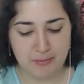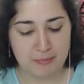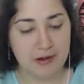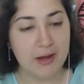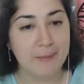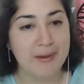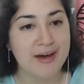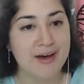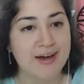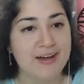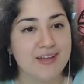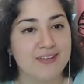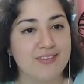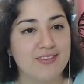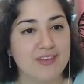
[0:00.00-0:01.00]
Come
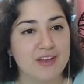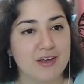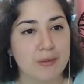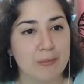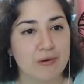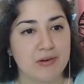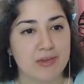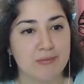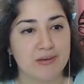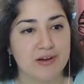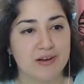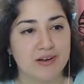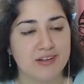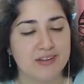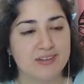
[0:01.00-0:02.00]
on, stay in the
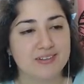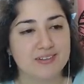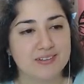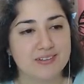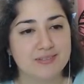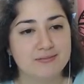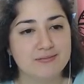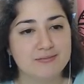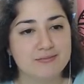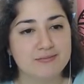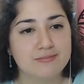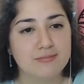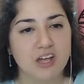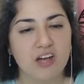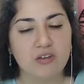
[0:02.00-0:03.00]
Pokeball.
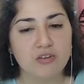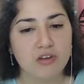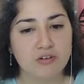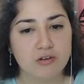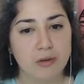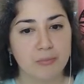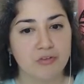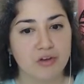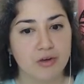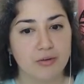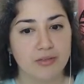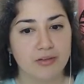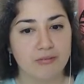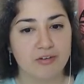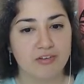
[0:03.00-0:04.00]
How's Zekrom's
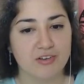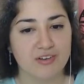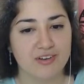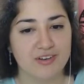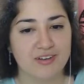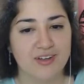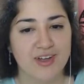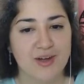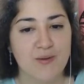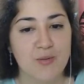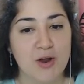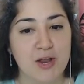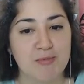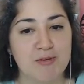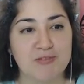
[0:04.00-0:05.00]
health? I wasn't looking.
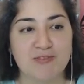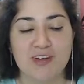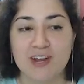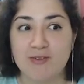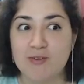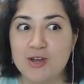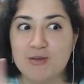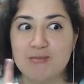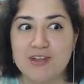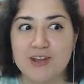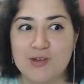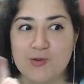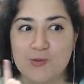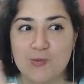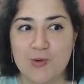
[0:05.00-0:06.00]
Would have been funny. Would have been
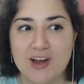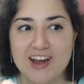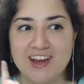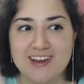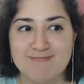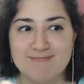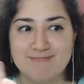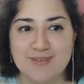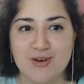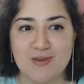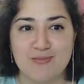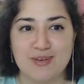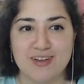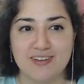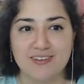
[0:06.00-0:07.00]
a great
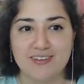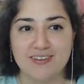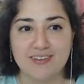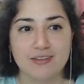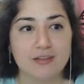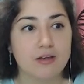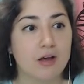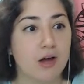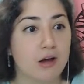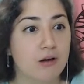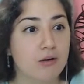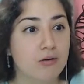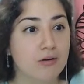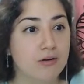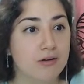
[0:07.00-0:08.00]
moment. Oh?